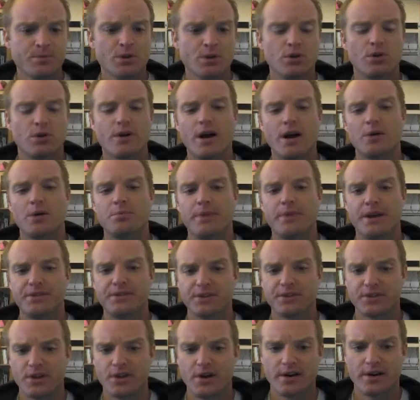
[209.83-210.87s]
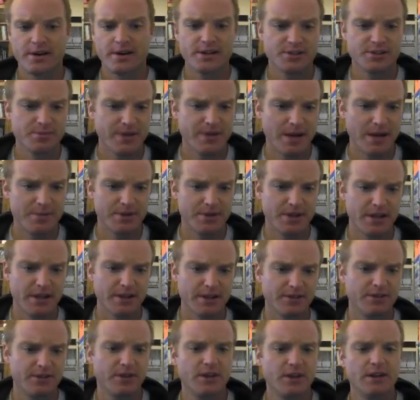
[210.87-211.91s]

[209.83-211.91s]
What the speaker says: or how basic they are. And here's some common things.